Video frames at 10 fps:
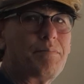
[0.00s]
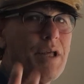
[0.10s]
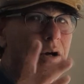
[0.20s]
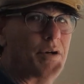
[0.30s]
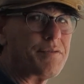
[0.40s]

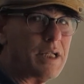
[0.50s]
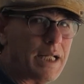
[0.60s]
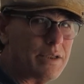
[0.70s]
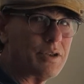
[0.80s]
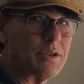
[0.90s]
Now, if an
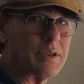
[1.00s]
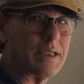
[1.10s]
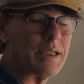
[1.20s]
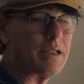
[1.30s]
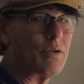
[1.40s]

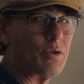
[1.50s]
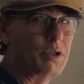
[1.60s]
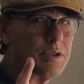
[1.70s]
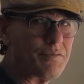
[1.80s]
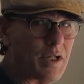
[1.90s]
agency or
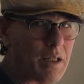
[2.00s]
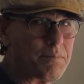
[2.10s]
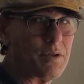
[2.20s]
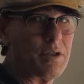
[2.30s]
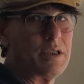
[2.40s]
a
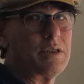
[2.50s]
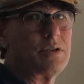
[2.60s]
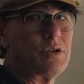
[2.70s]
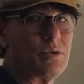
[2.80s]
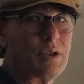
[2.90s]
developer
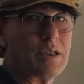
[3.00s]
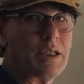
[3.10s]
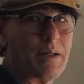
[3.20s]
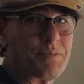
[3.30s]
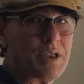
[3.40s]
is doing
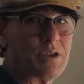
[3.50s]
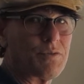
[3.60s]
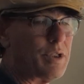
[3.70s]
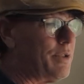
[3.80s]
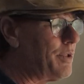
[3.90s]
the updates
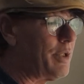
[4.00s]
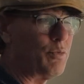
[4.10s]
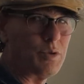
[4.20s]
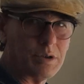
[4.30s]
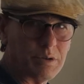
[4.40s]
for you, they
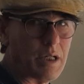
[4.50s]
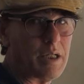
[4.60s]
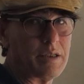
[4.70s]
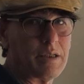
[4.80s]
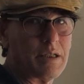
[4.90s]
will not